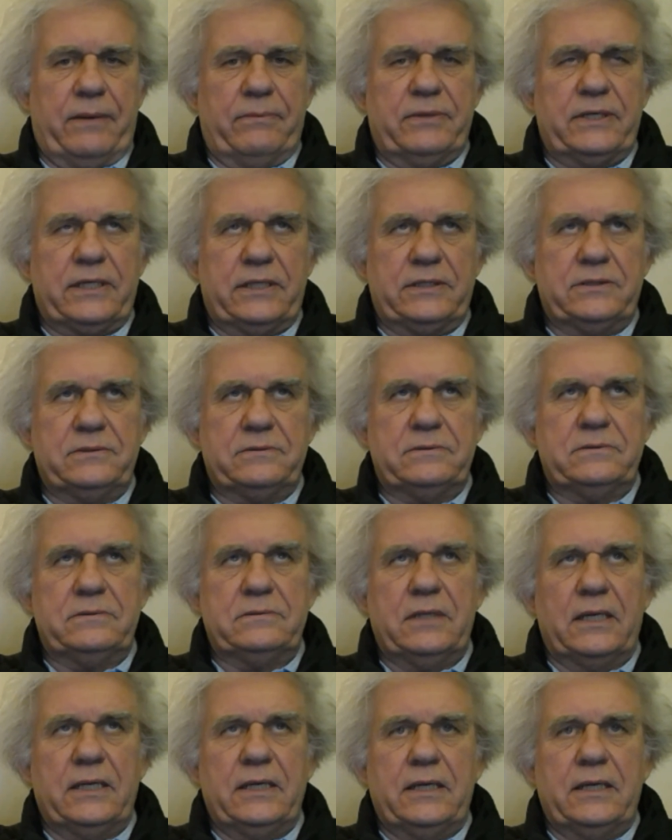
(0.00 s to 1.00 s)
We're going to
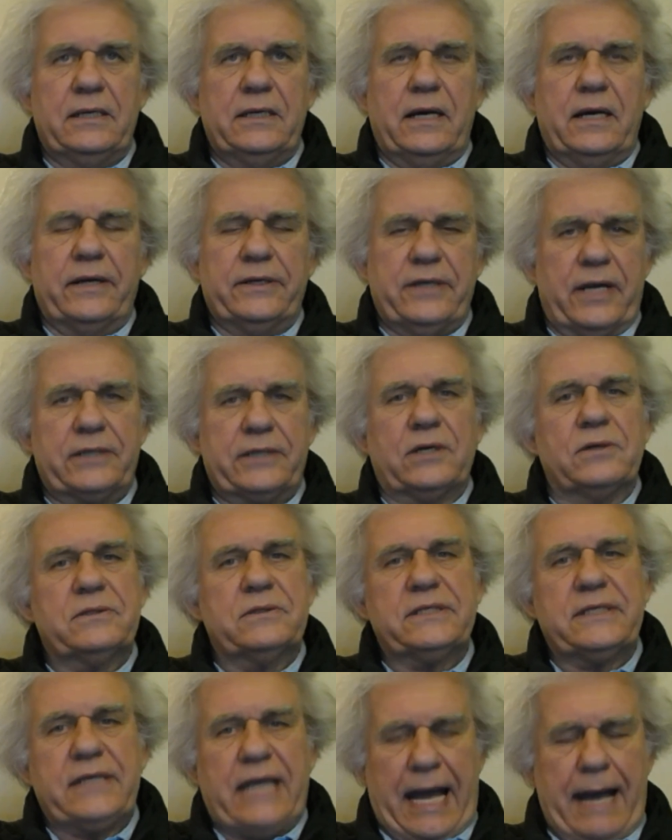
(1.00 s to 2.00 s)
do
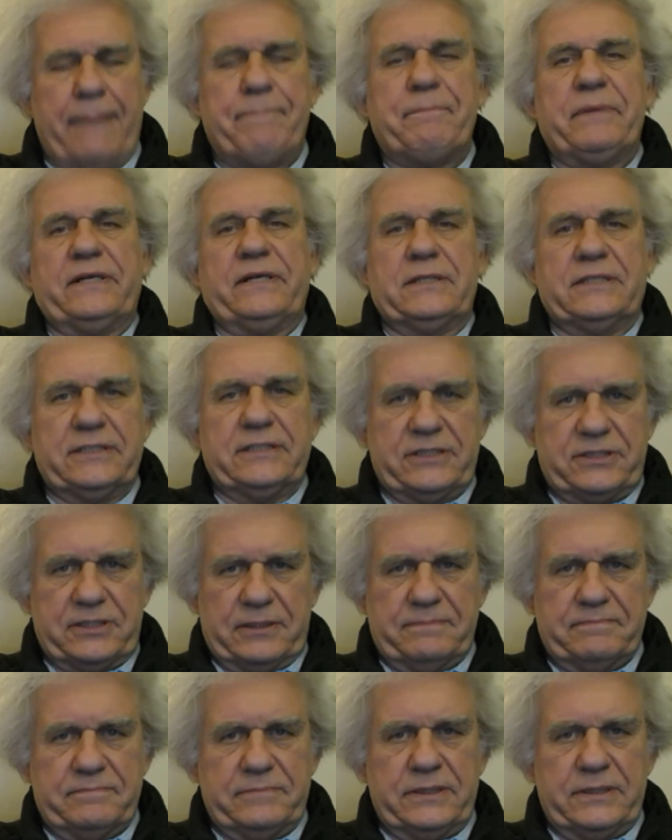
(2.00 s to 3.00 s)
anarcho
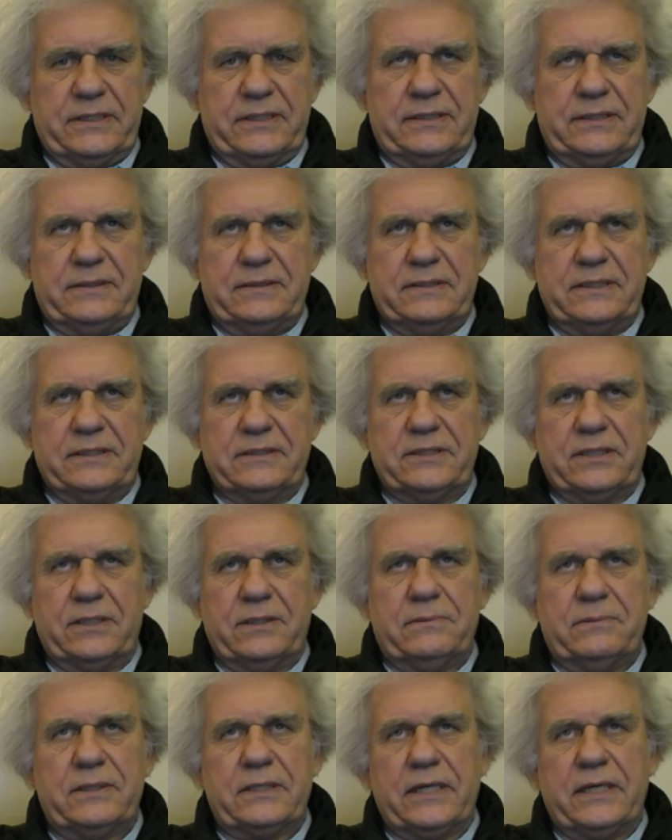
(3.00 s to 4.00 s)
capitalism, you know, and
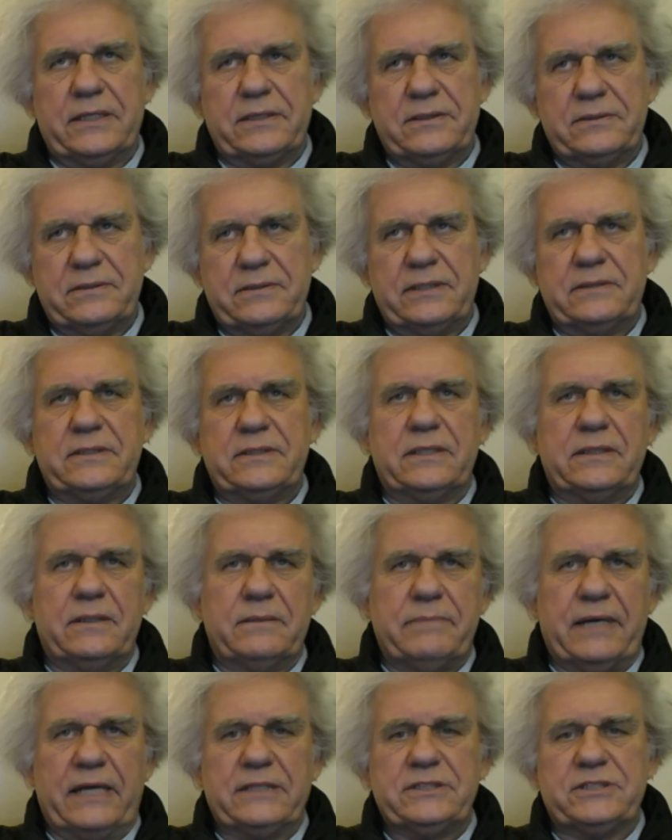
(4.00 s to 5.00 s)
so we're going to do it, you know,
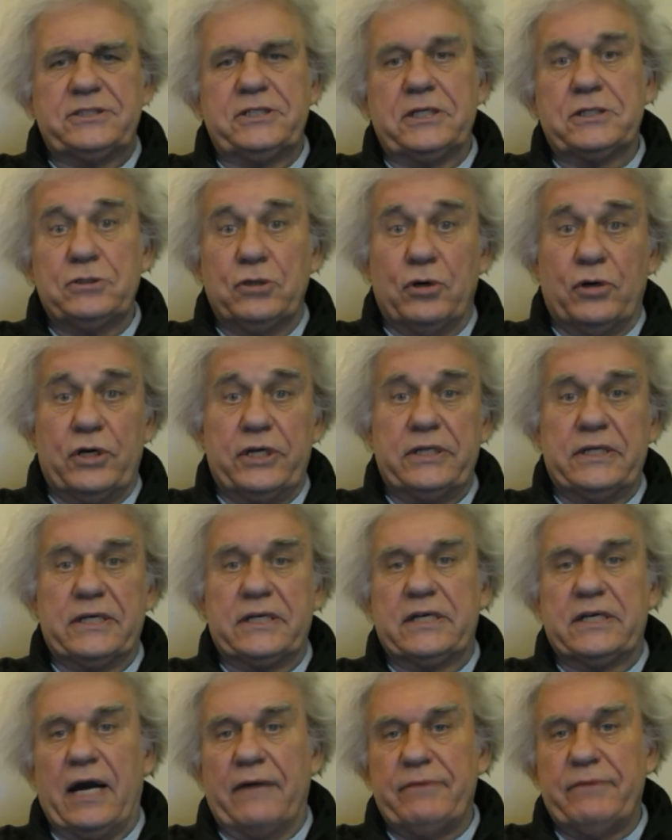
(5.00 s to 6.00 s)
by just ignoring the
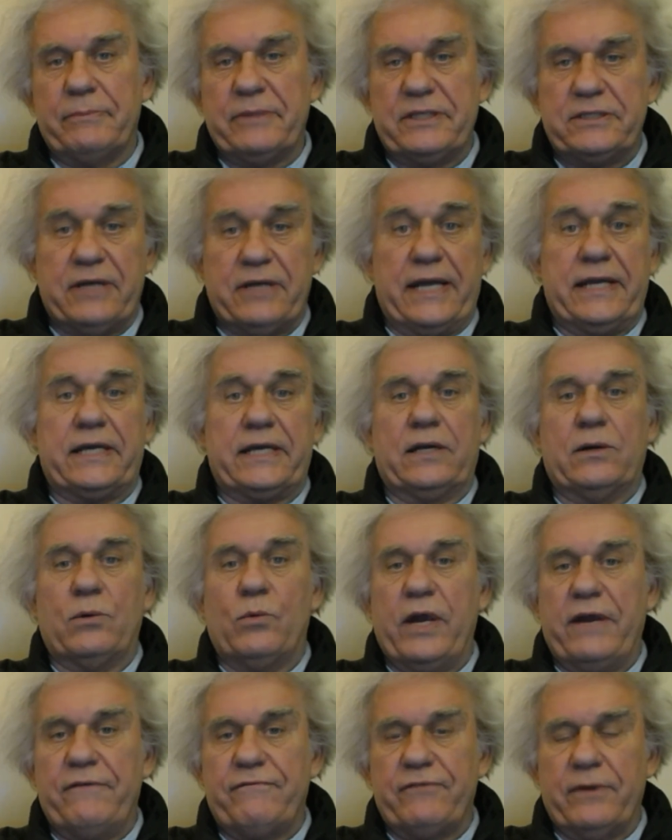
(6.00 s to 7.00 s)
government, trying to get
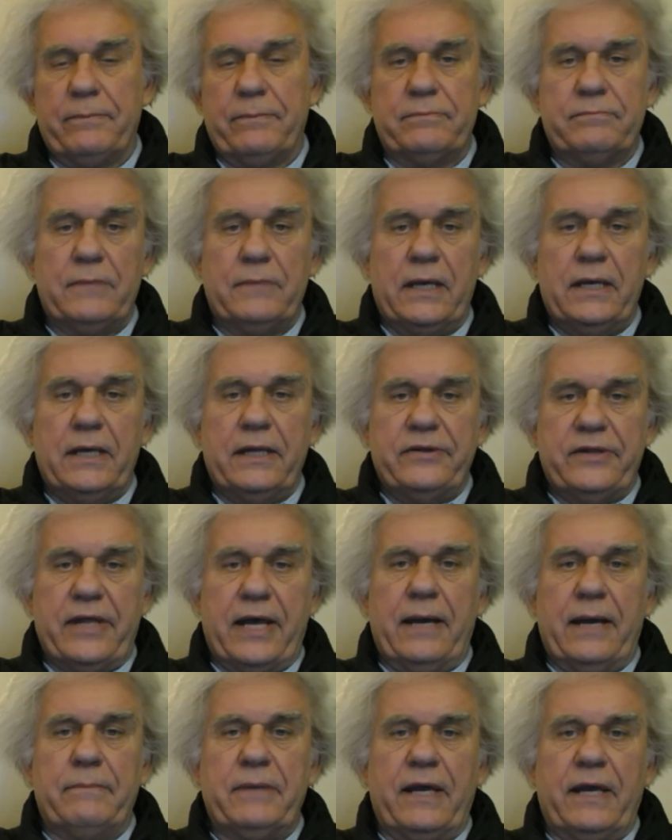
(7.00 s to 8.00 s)
away from
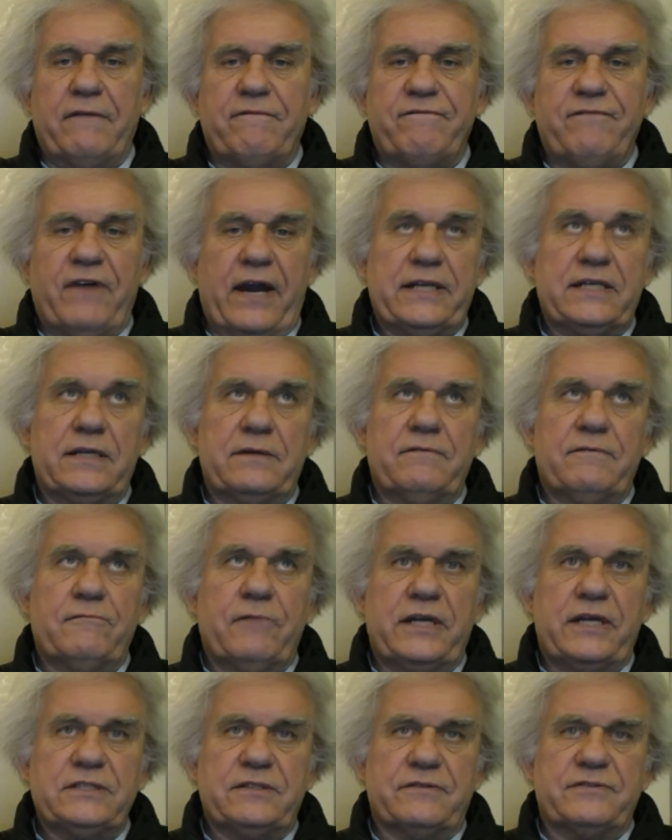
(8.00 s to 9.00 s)
them and finding
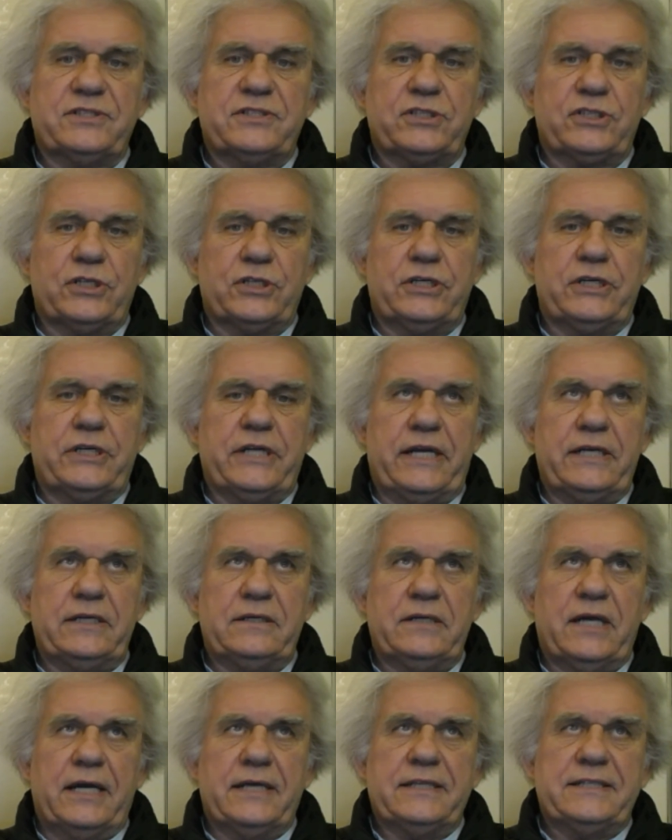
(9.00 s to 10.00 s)
ways of
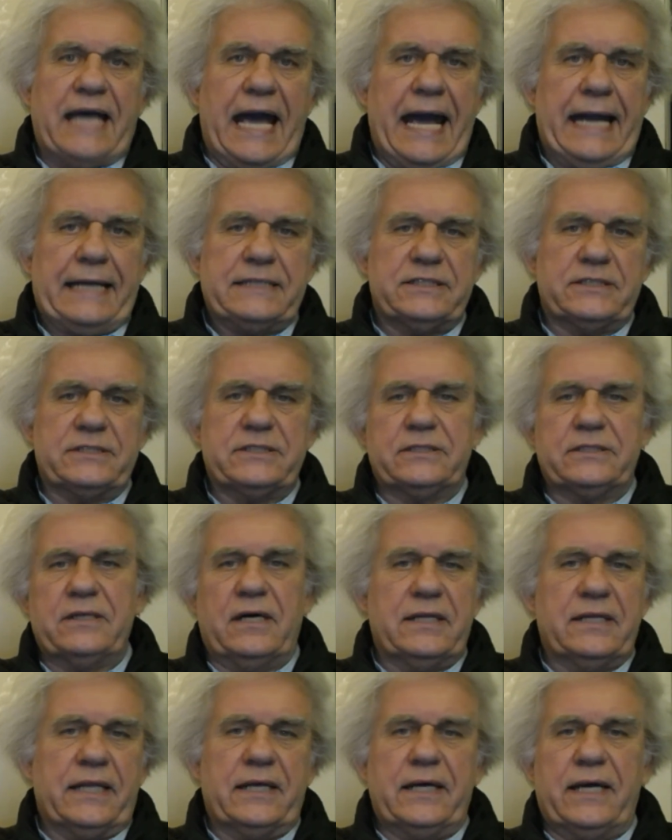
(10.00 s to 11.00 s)
skirting taxes and
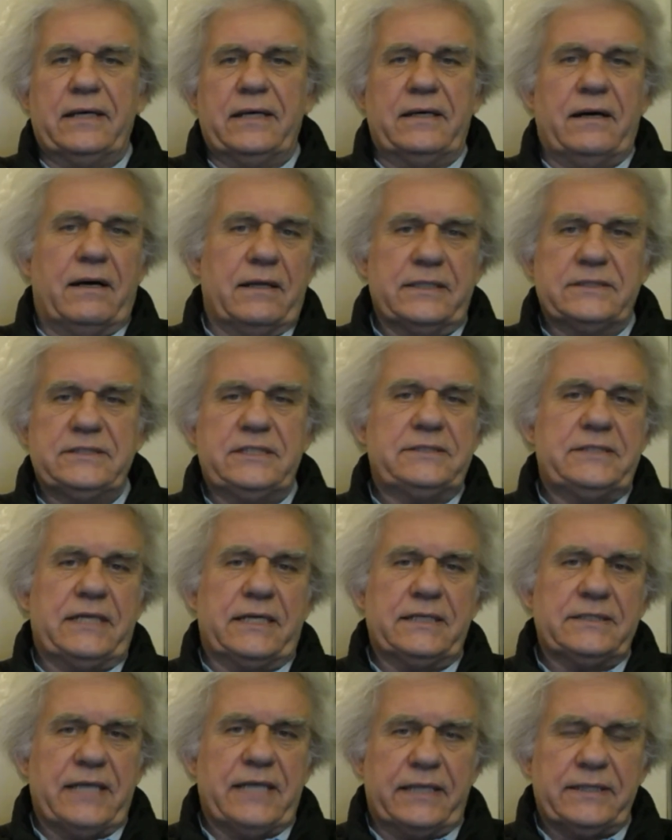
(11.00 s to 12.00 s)
all, that, uh, all of these
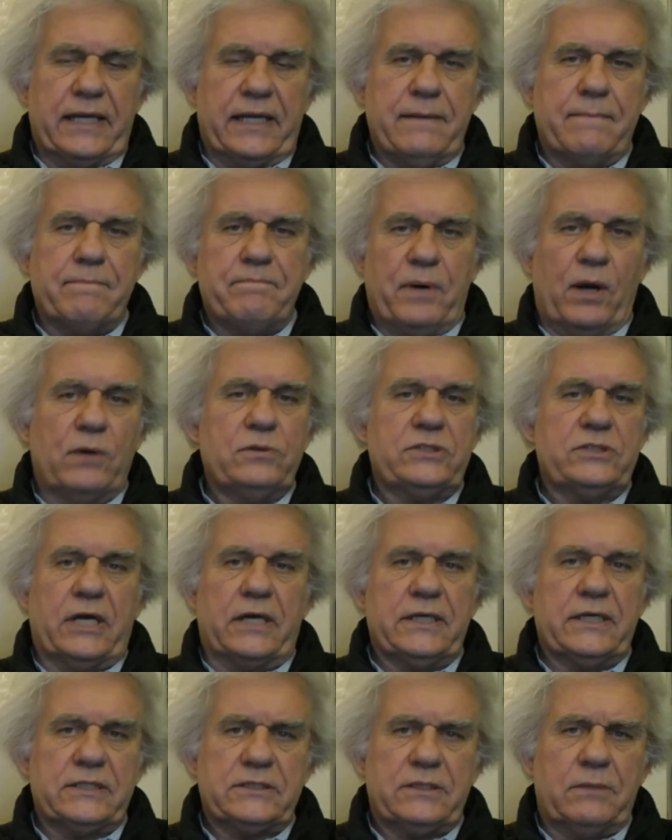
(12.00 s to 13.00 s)
things that they impose
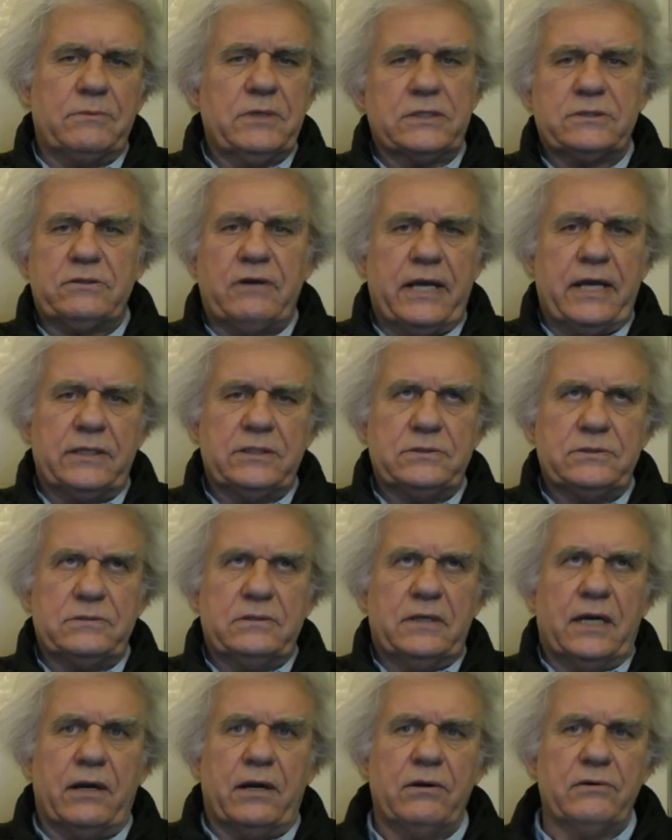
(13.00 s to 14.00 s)
on us. And we're going to try to
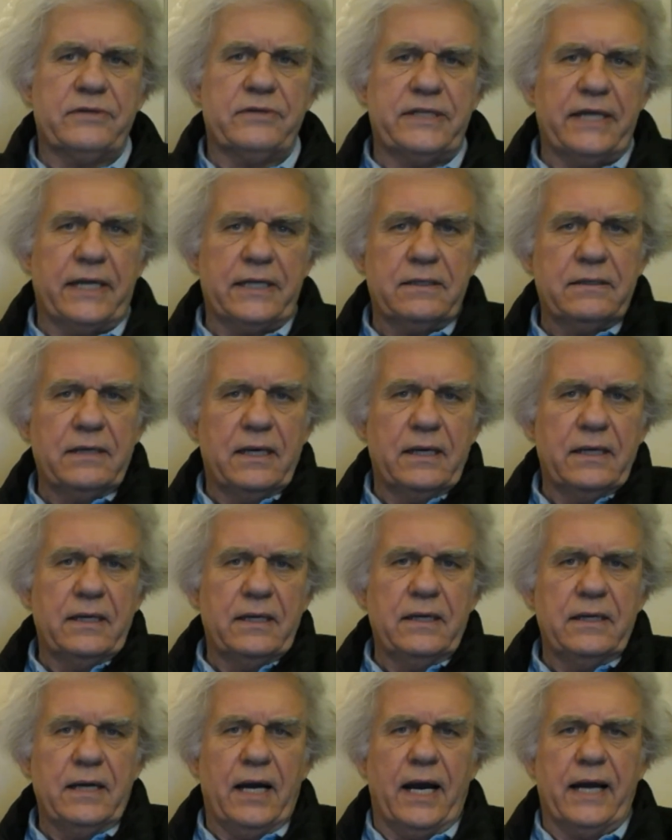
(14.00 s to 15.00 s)
do our own thing
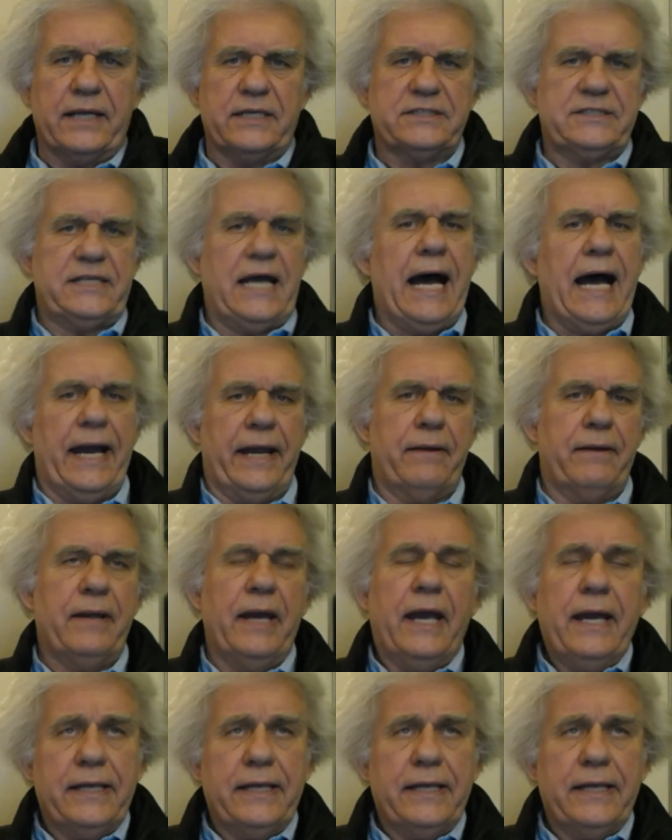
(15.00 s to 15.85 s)
on the side.